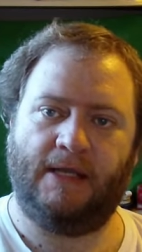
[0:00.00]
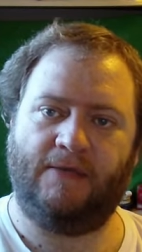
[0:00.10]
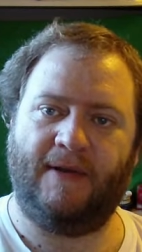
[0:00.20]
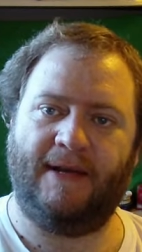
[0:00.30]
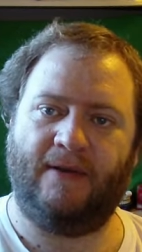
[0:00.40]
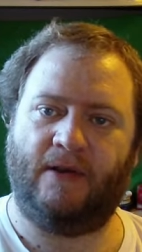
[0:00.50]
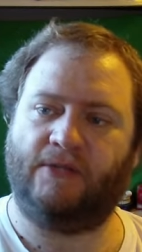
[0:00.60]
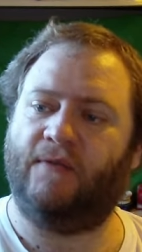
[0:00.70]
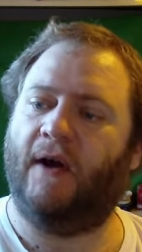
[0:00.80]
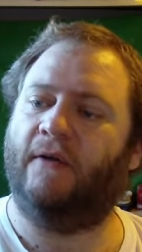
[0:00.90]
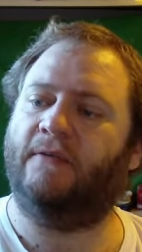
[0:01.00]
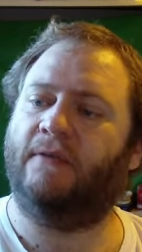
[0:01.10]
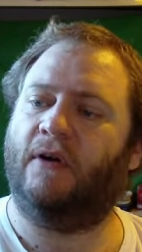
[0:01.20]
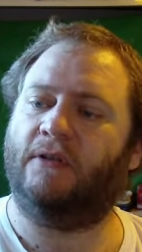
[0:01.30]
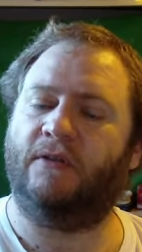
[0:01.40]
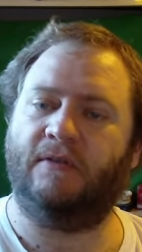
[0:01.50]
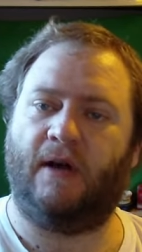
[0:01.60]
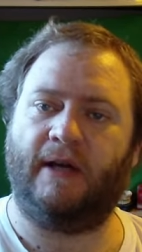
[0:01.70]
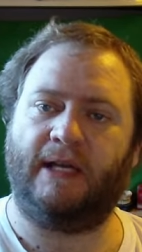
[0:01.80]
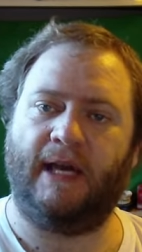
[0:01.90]
It's a really nice phone, I do
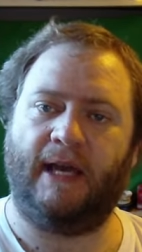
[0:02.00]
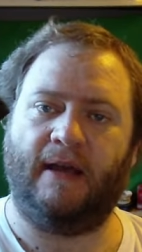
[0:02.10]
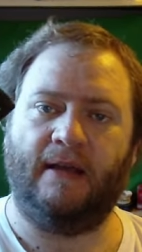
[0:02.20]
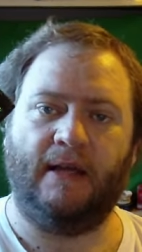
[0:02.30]
like it.